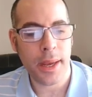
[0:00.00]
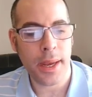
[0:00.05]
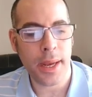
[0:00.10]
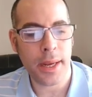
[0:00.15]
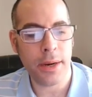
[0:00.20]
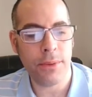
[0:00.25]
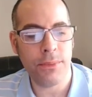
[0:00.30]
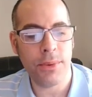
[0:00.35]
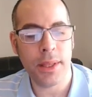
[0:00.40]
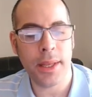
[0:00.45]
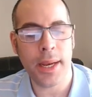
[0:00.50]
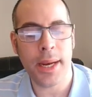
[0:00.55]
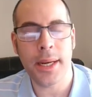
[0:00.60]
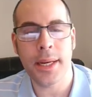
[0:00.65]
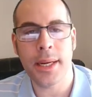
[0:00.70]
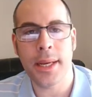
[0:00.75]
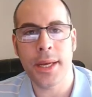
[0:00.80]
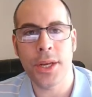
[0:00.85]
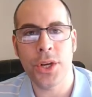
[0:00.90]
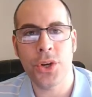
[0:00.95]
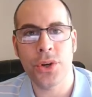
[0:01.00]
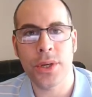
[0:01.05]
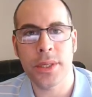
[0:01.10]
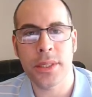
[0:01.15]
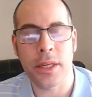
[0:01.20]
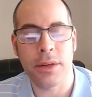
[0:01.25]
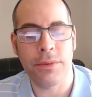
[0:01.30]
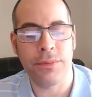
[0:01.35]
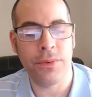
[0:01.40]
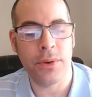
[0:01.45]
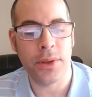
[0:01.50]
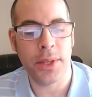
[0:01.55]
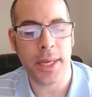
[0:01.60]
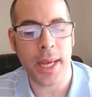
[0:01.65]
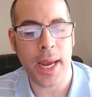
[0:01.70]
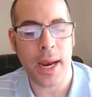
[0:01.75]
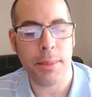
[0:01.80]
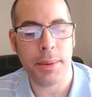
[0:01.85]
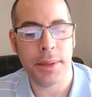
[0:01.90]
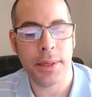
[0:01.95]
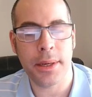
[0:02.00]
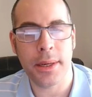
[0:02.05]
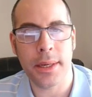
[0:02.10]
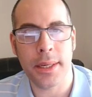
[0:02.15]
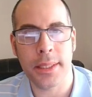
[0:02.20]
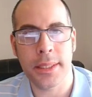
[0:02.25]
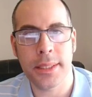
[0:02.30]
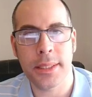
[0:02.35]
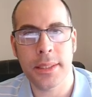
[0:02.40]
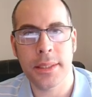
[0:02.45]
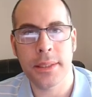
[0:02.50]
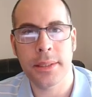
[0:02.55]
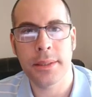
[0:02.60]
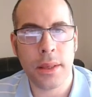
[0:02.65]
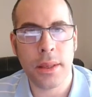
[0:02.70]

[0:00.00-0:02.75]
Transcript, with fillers: and the related interest is fully amortized.